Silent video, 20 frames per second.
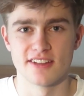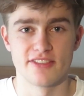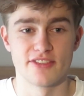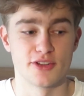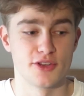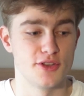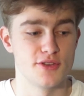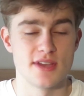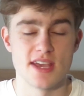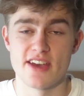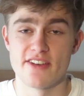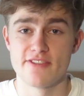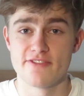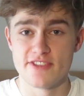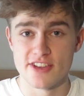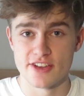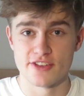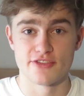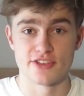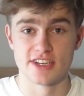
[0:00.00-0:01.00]
If you're new here,
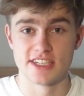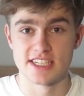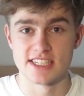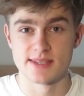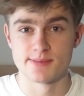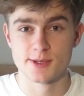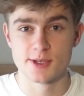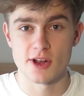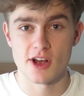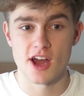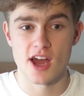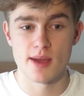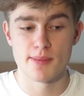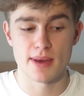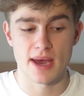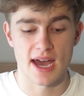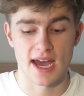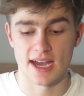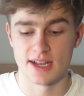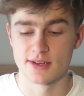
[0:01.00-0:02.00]
feel free to subscribe,
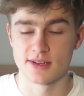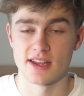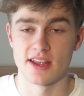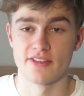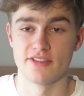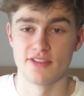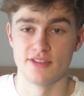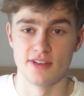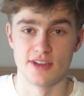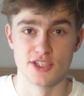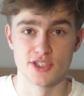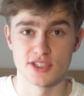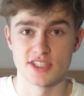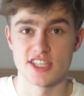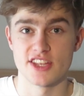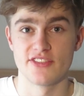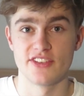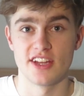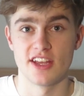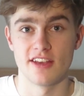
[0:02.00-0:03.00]
and if you enjoy
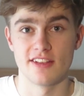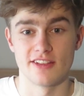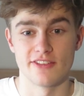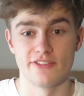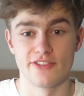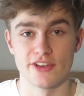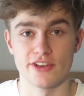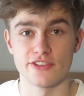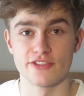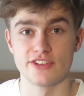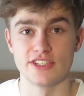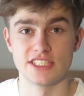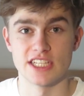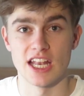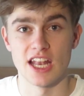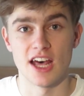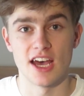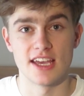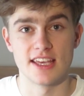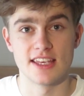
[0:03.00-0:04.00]
this video then feel free to
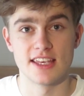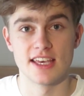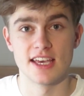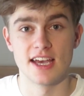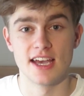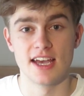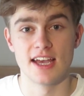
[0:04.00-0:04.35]
like